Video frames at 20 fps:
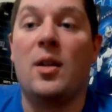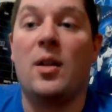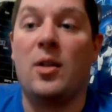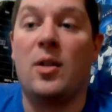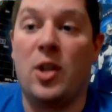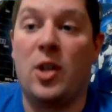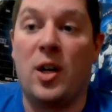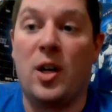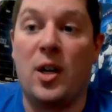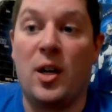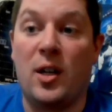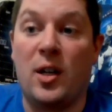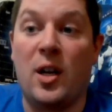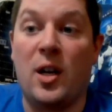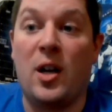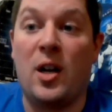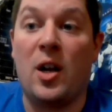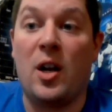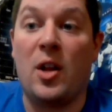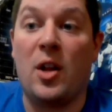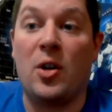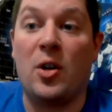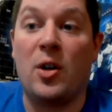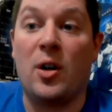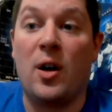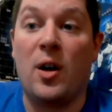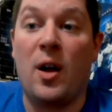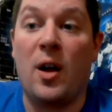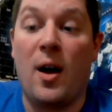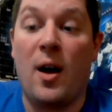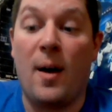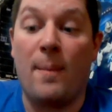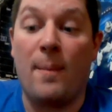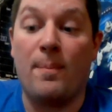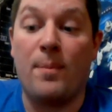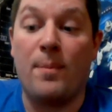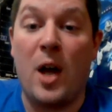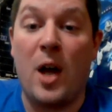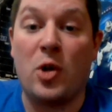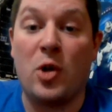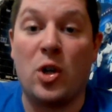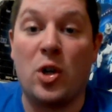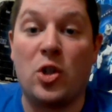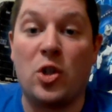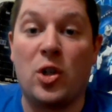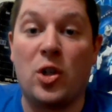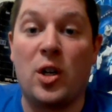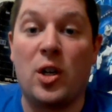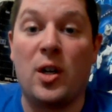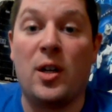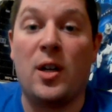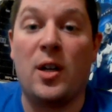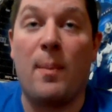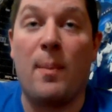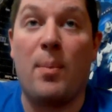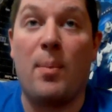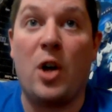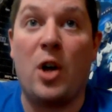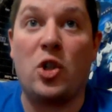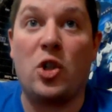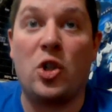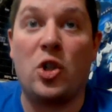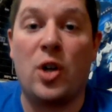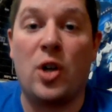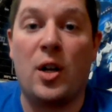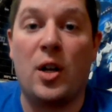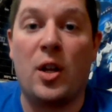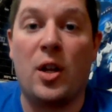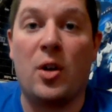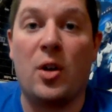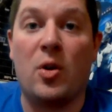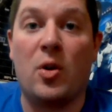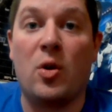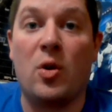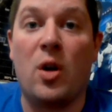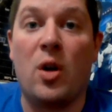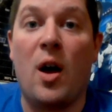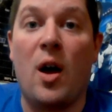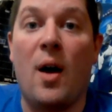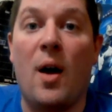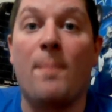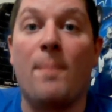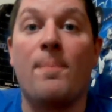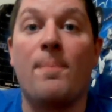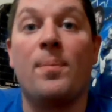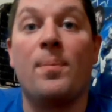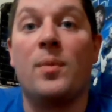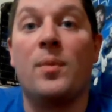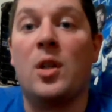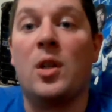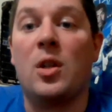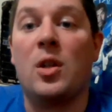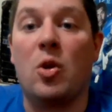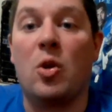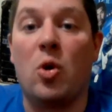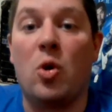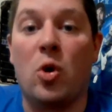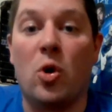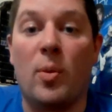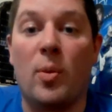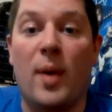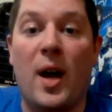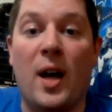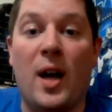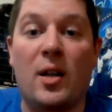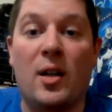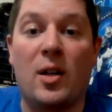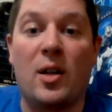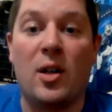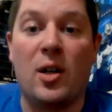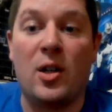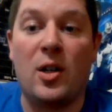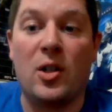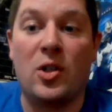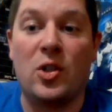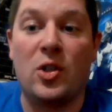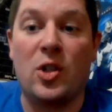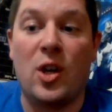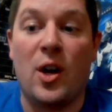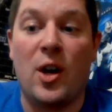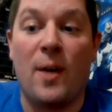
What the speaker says: to get another edge rusher to get pressure on the quarterback, because